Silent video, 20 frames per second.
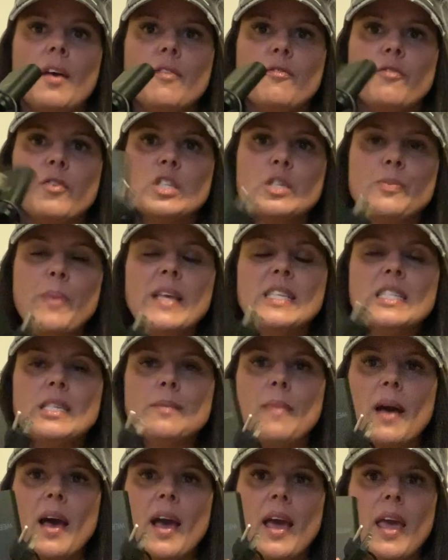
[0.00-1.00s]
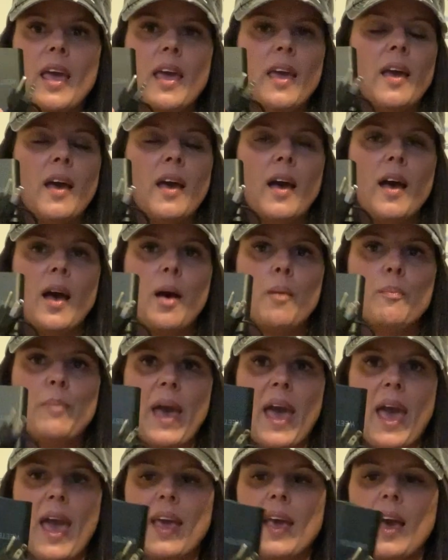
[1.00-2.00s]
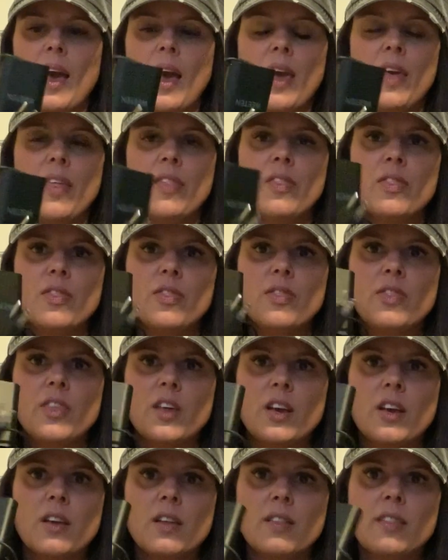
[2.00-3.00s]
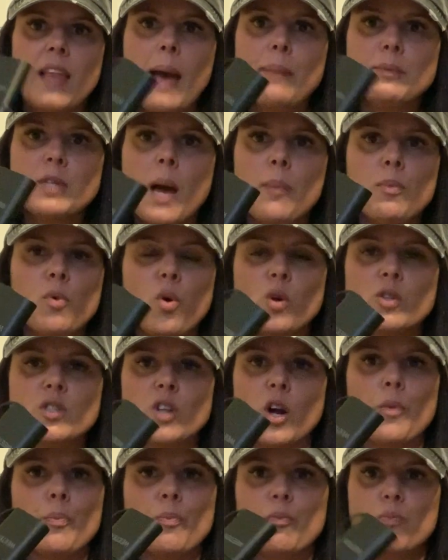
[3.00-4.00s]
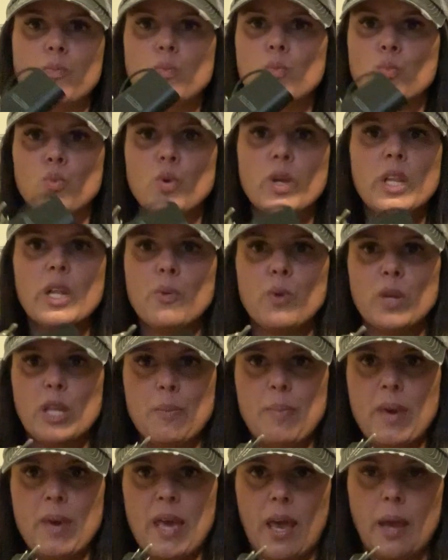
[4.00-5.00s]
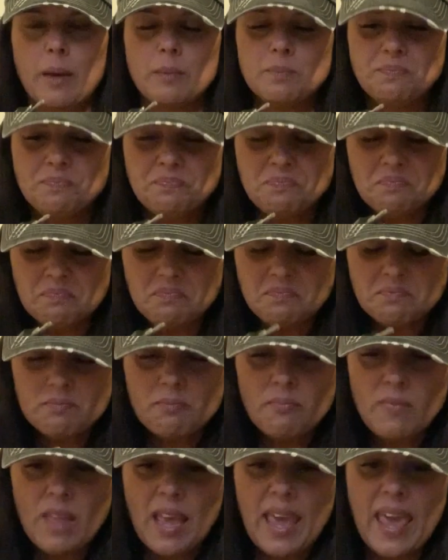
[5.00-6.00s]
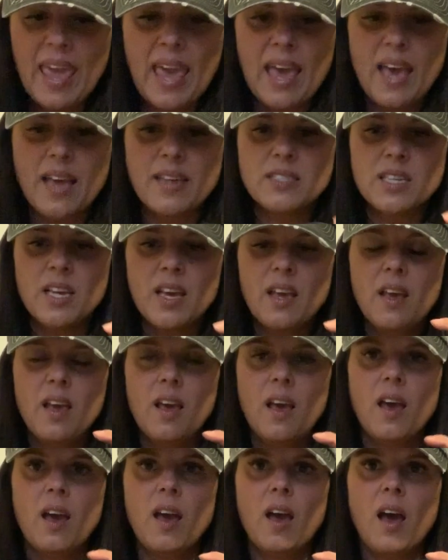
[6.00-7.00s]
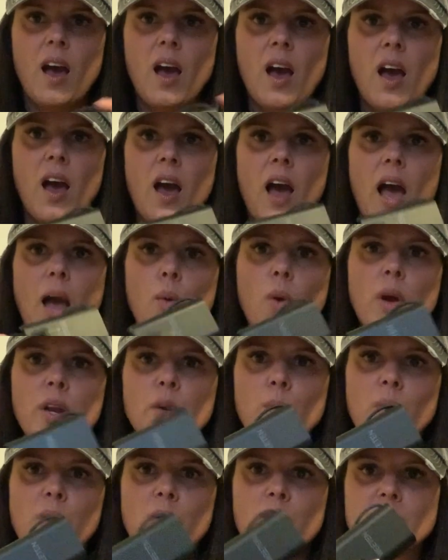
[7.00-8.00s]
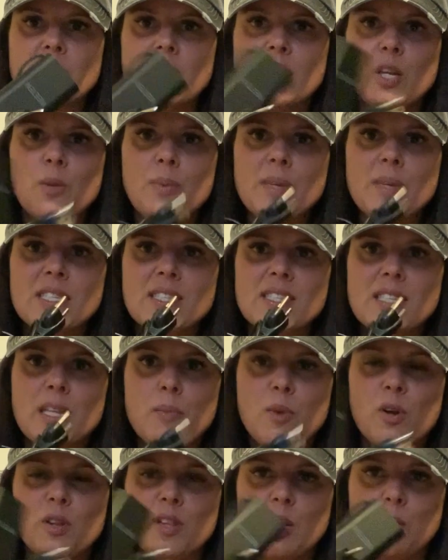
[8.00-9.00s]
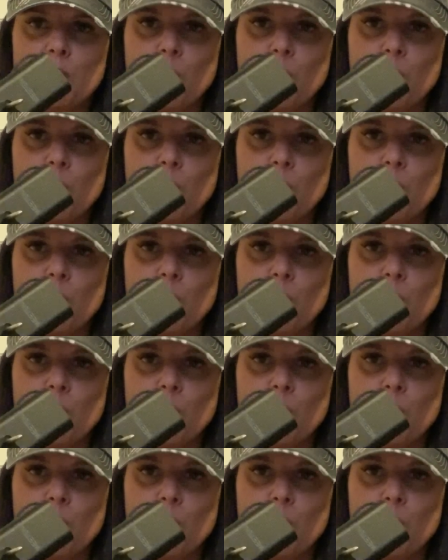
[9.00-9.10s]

For space in my bag, the laptop cords are really, really big. And I wanted one that was a little bit slimmer, a little